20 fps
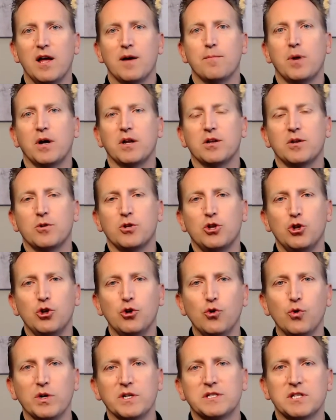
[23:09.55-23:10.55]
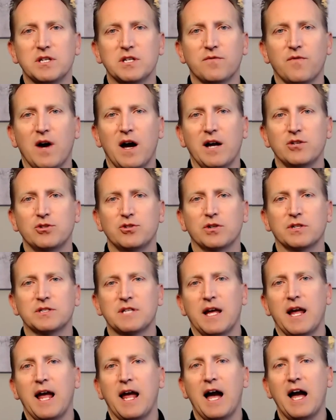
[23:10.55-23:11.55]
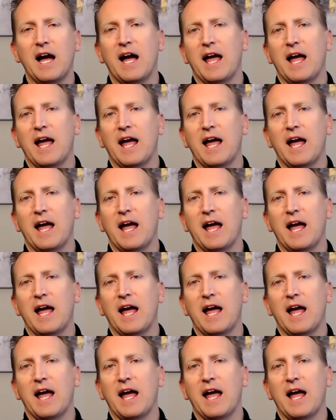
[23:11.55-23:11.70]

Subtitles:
but you as the advisor can say,